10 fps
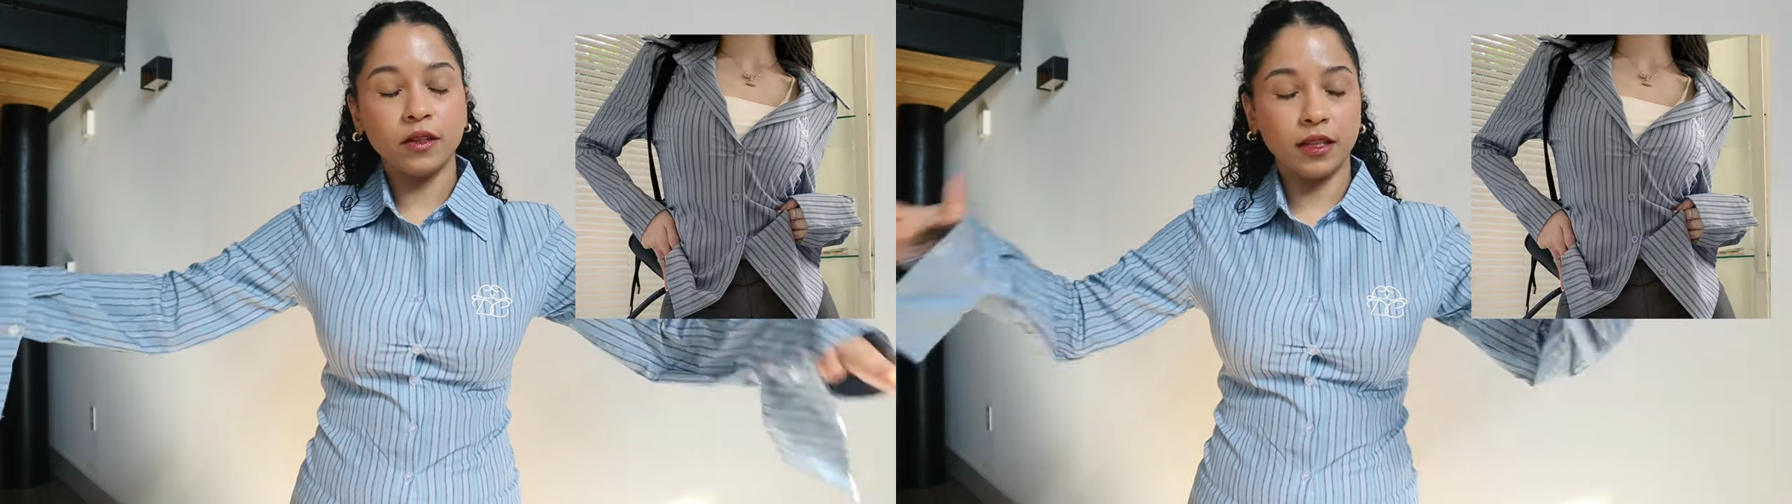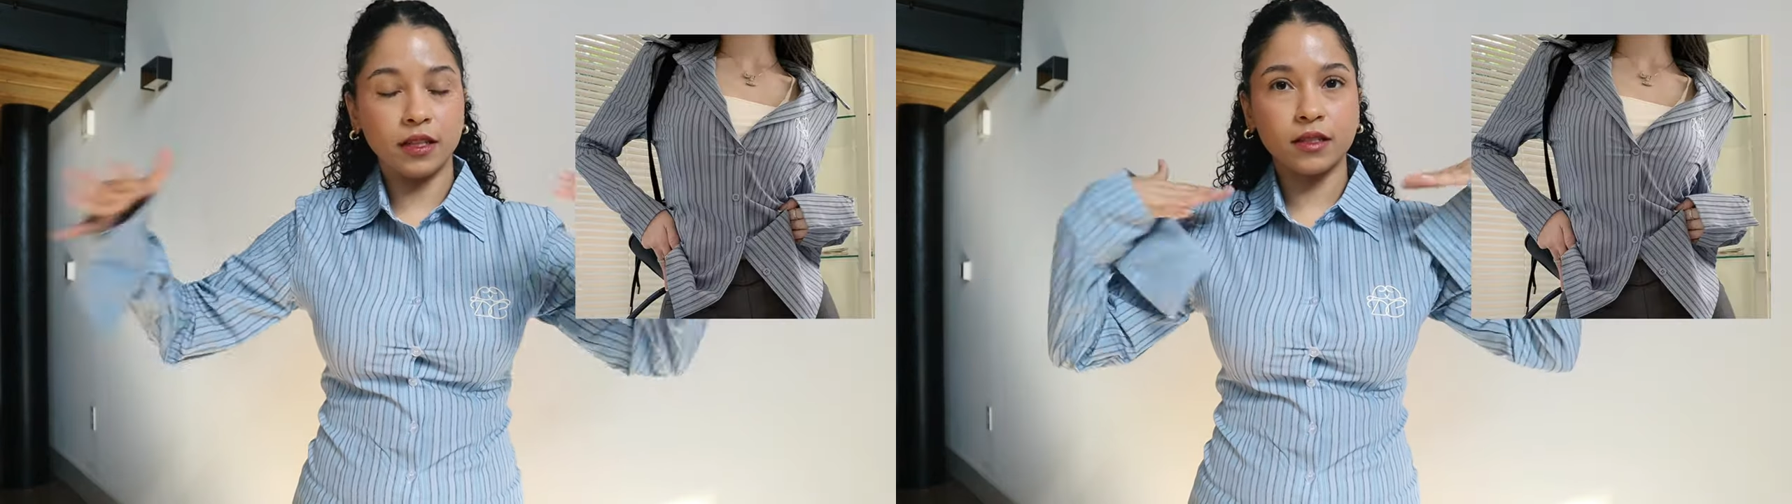
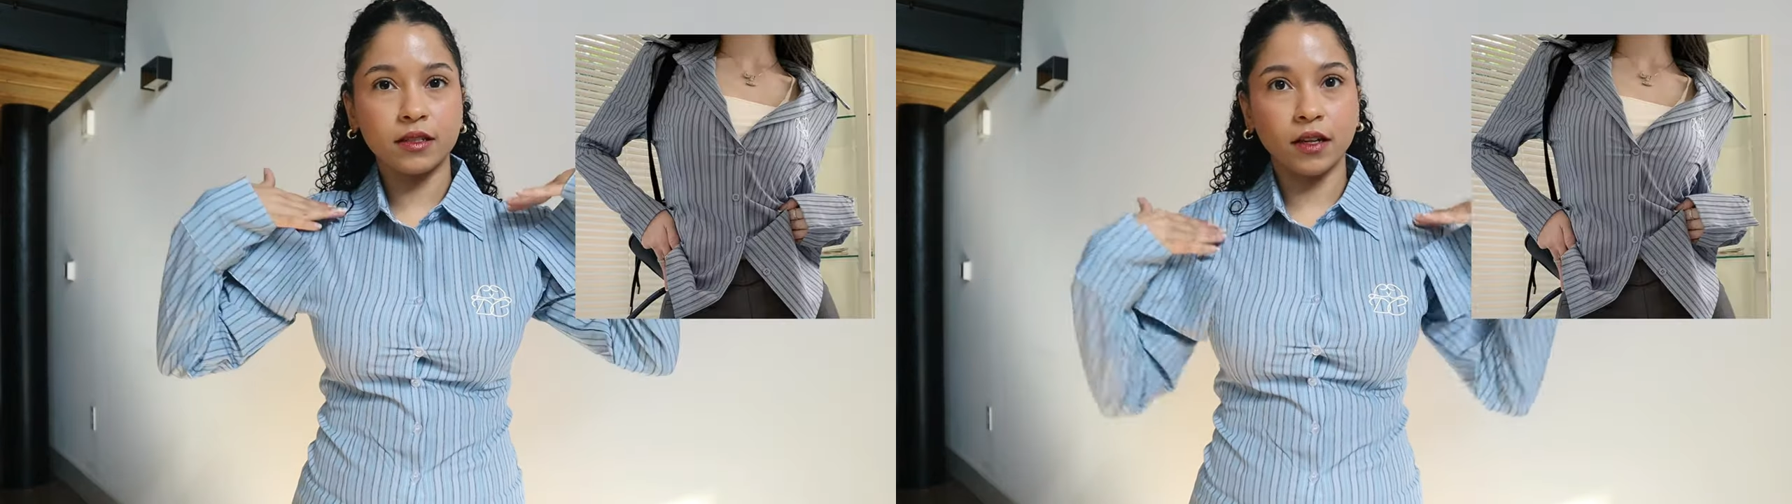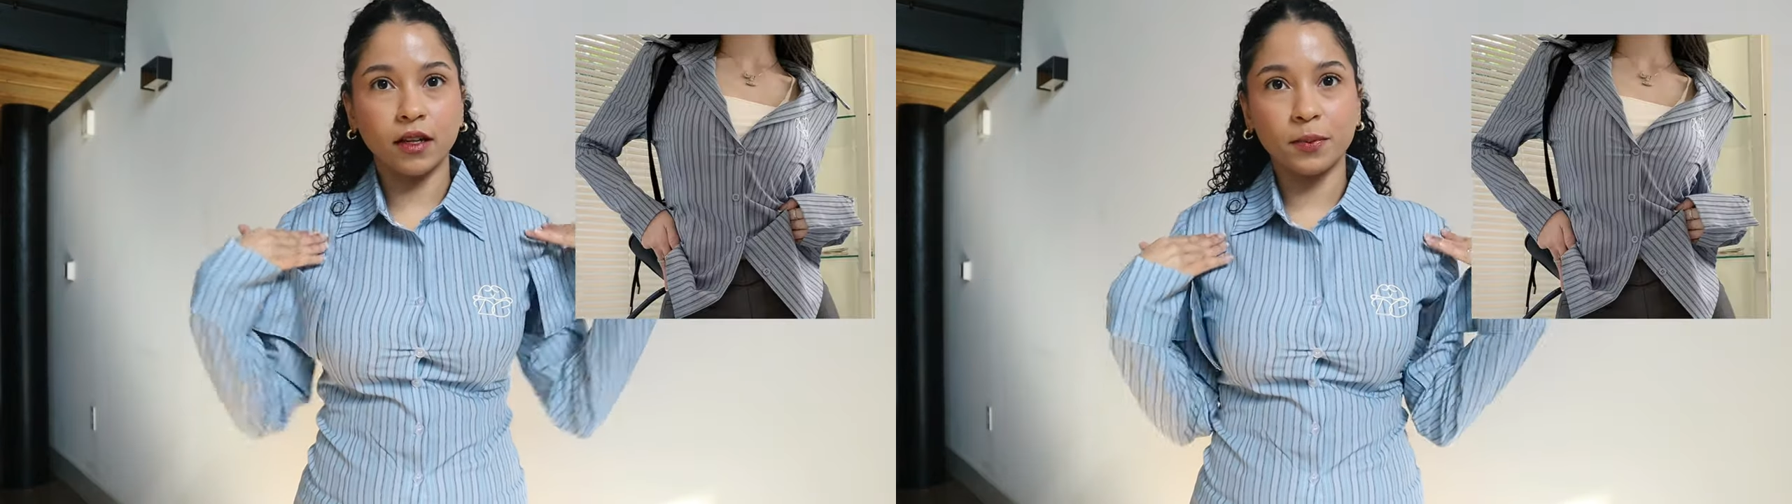
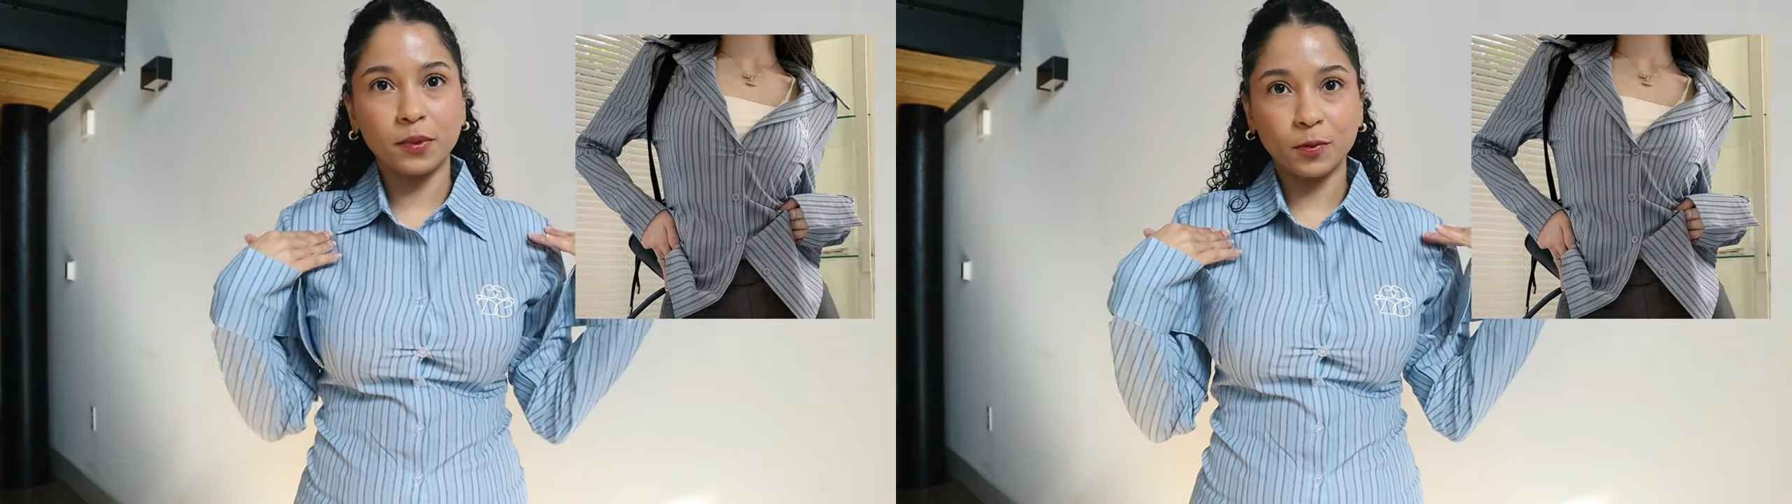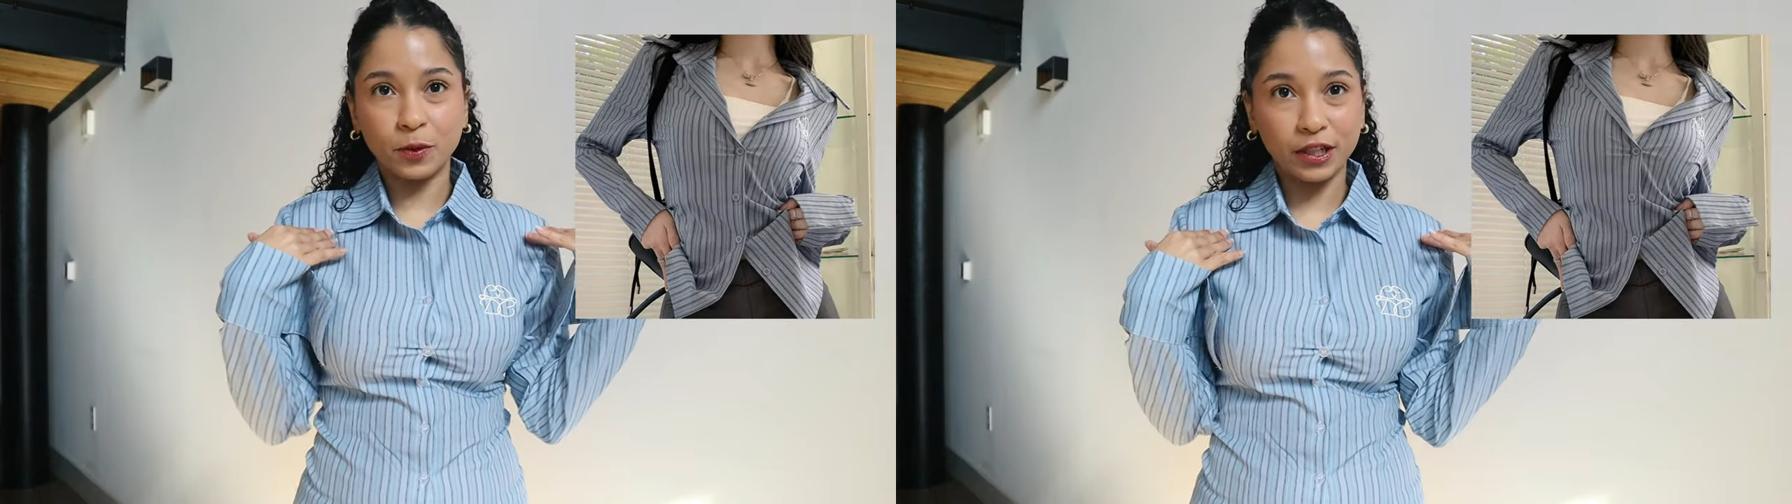This top
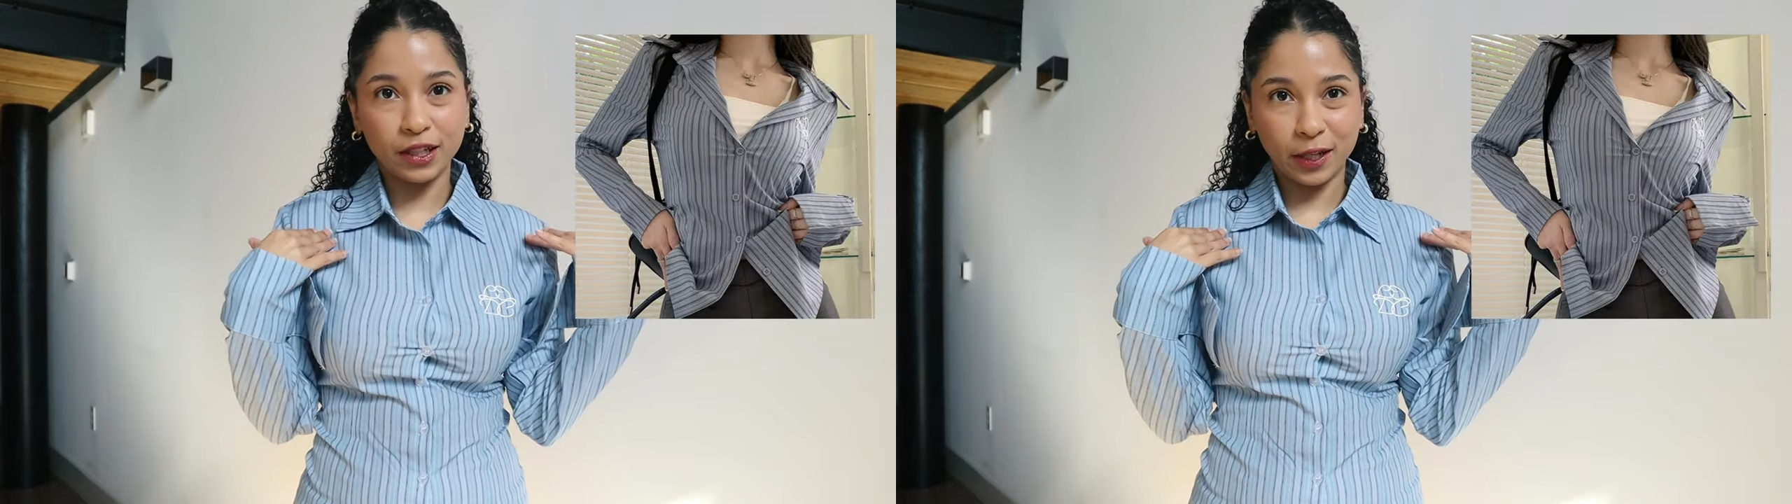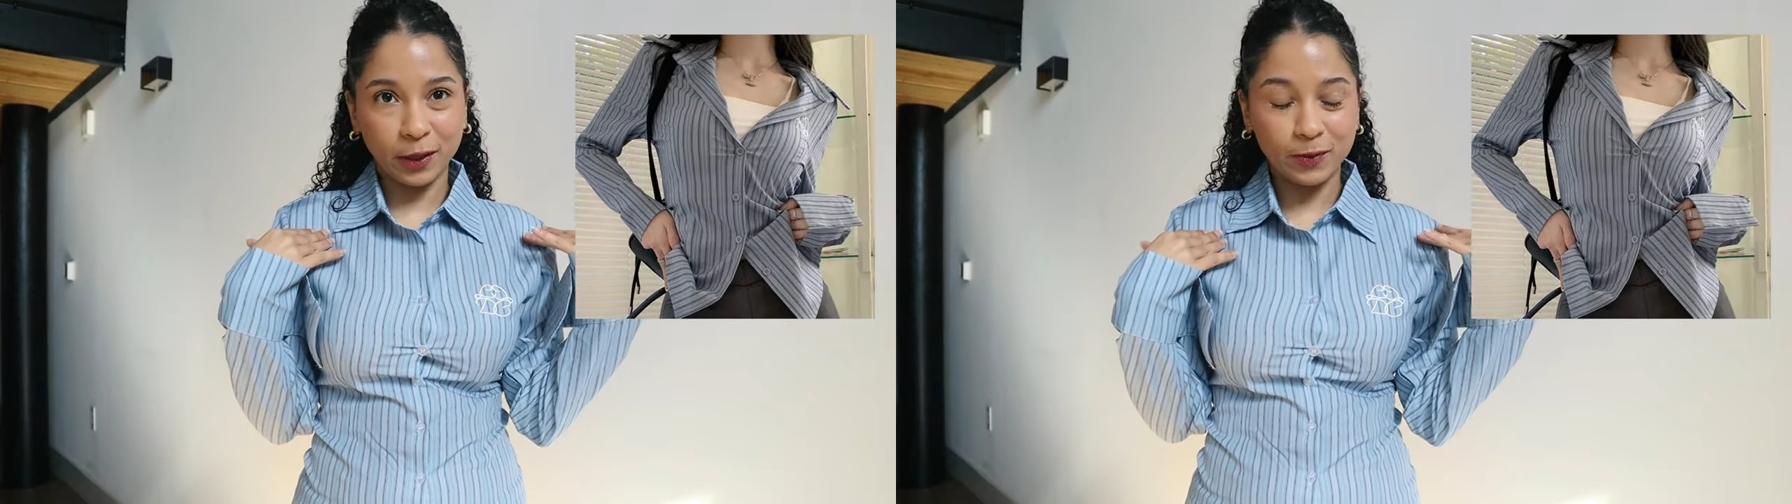is very
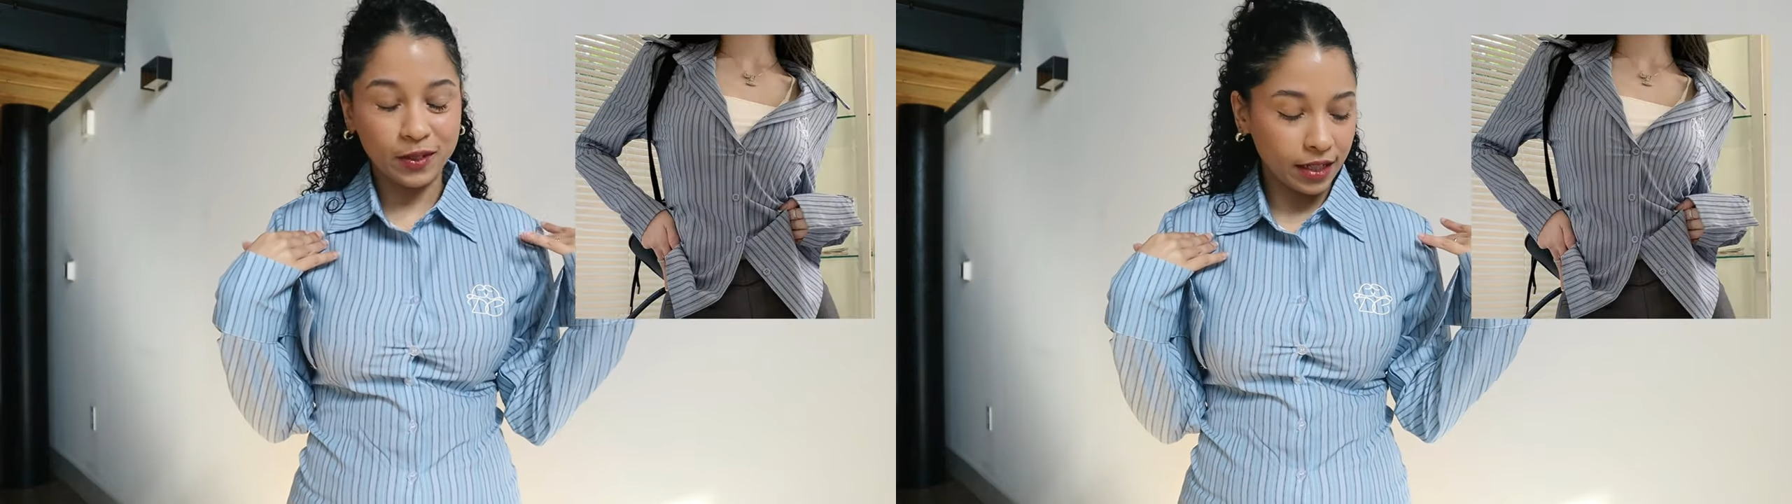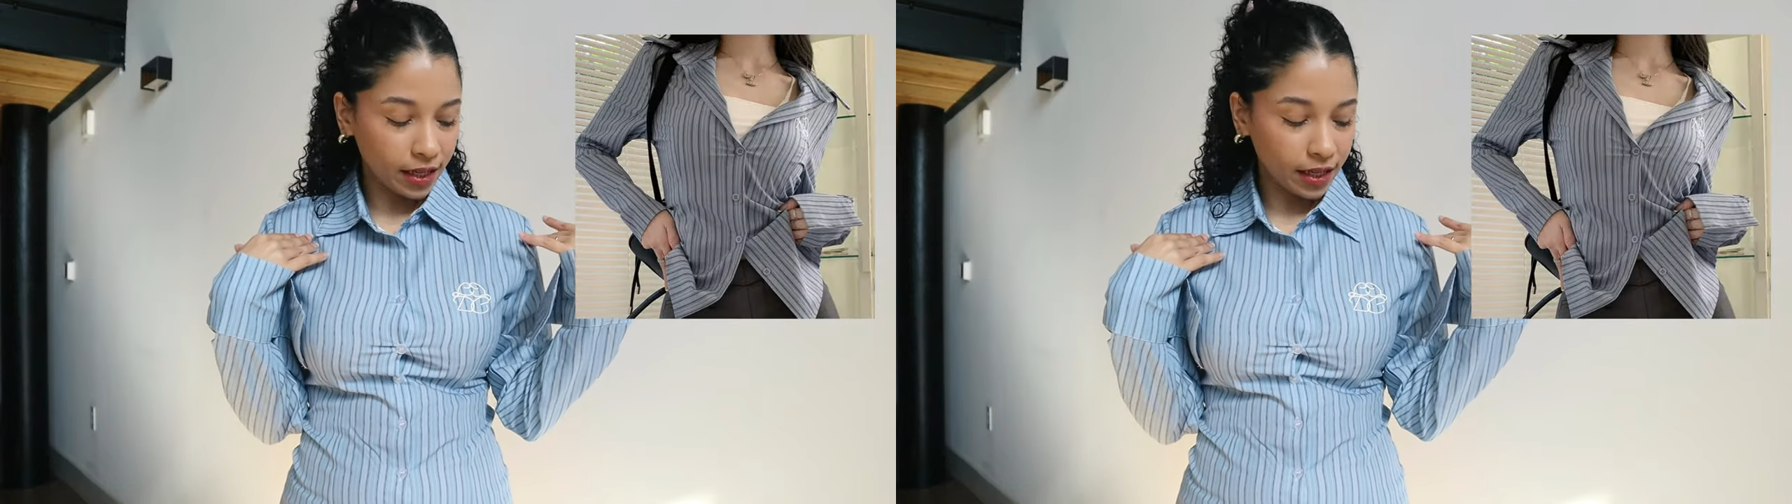cute.